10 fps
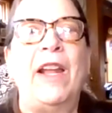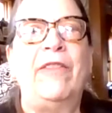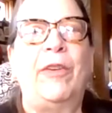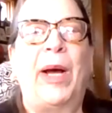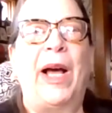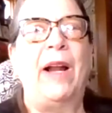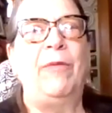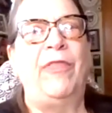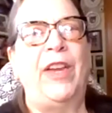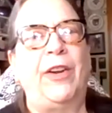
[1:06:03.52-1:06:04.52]
kind of a
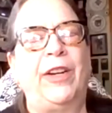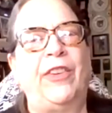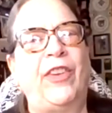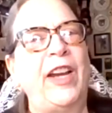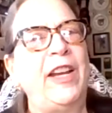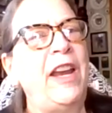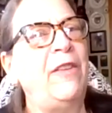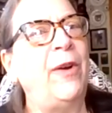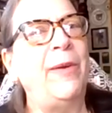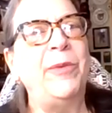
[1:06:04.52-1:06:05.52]
bottom feeder because I
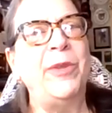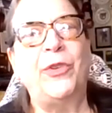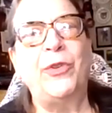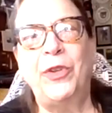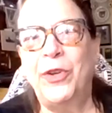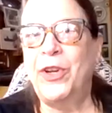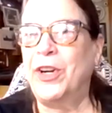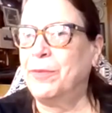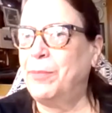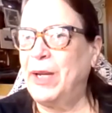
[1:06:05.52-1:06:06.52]
can't run with those New
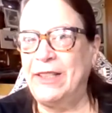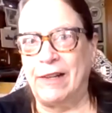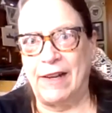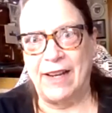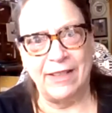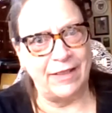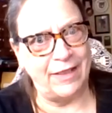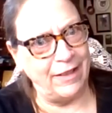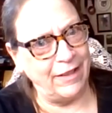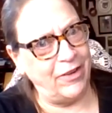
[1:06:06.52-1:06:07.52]
York big
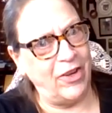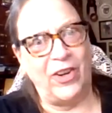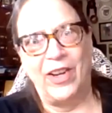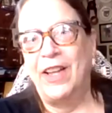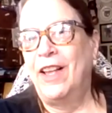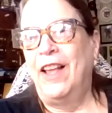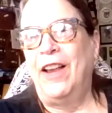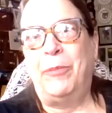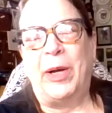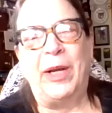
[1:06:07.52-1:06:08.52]
dogs, you know.
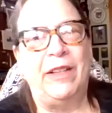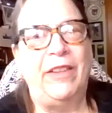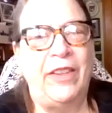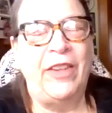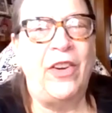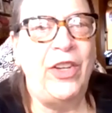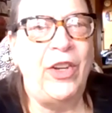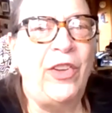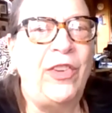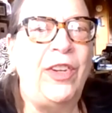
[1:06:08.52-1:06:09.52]
But you know,
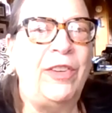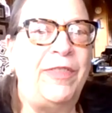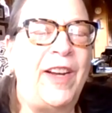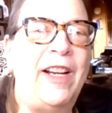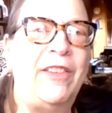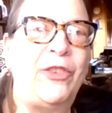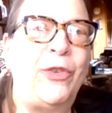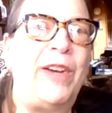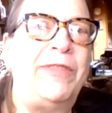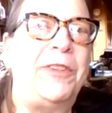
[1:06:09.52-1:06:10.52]
you could still find a
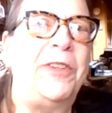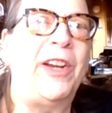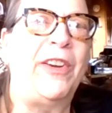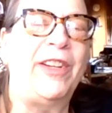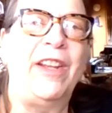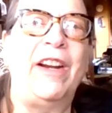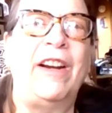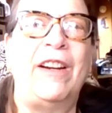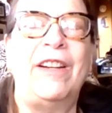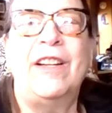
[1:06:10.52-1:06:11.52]
truffle here and
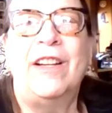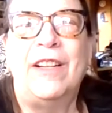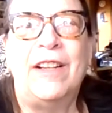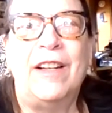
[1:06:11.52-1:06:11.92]
there.